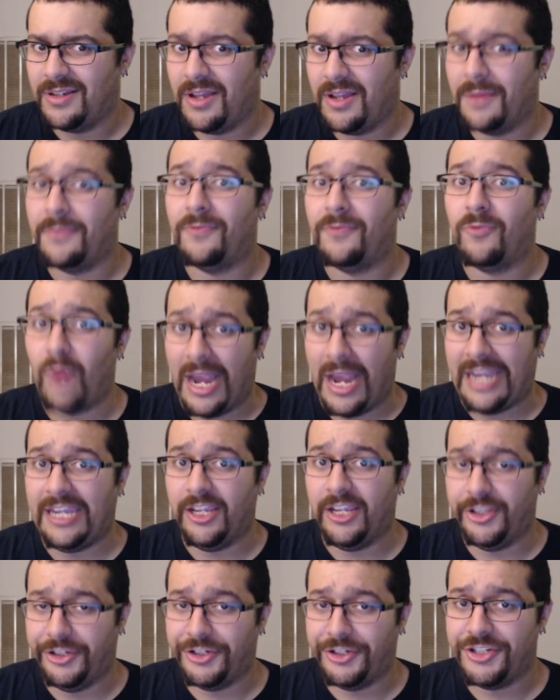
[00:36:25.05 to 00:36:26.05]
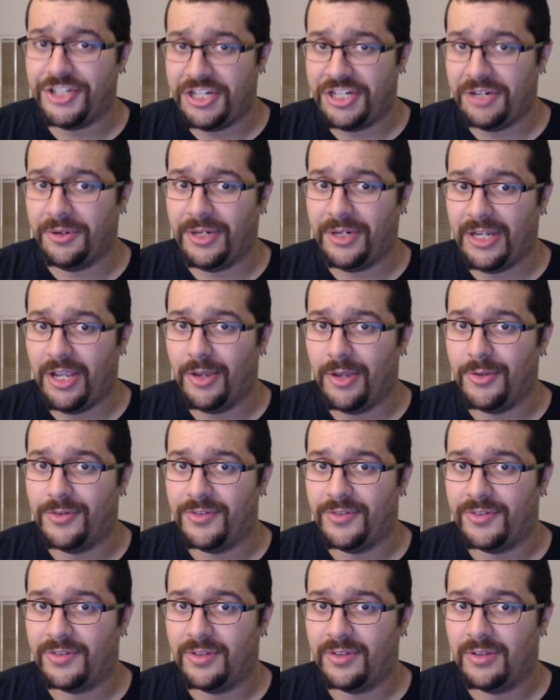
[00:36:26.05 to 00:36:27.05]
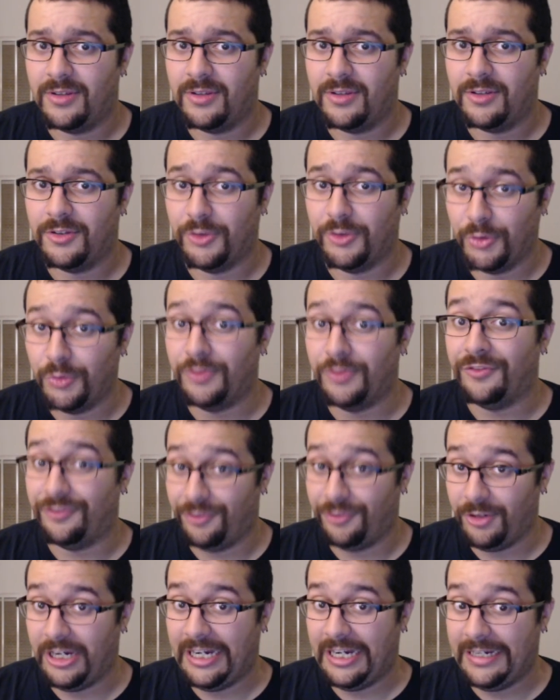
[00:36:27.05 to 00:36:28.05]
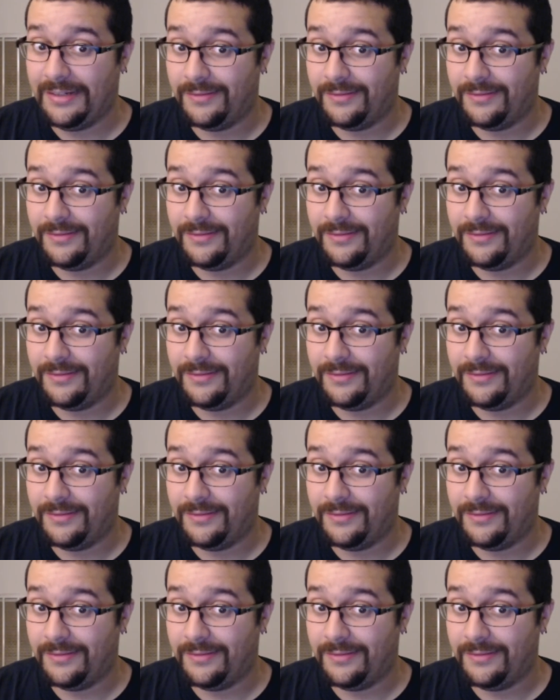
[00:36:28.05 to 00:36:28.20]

Of regular Cheerios. Gluten-free.